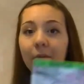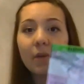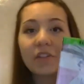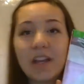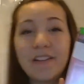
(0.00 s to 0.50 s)

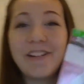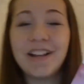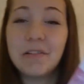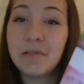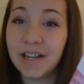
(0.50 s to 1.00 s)
which I
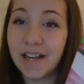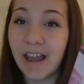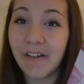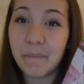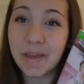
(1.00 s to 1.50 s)
really, really
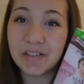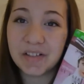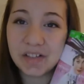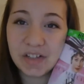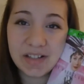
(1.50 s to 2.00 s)
love
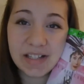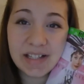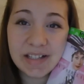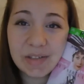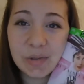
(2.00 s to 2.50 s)
because she's
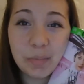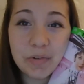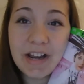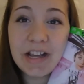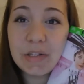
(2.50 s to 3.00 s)
a
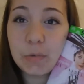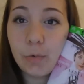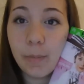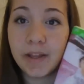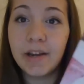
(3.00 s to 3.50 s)
super nice
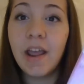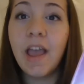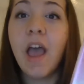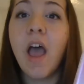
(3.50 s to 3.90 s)
woman,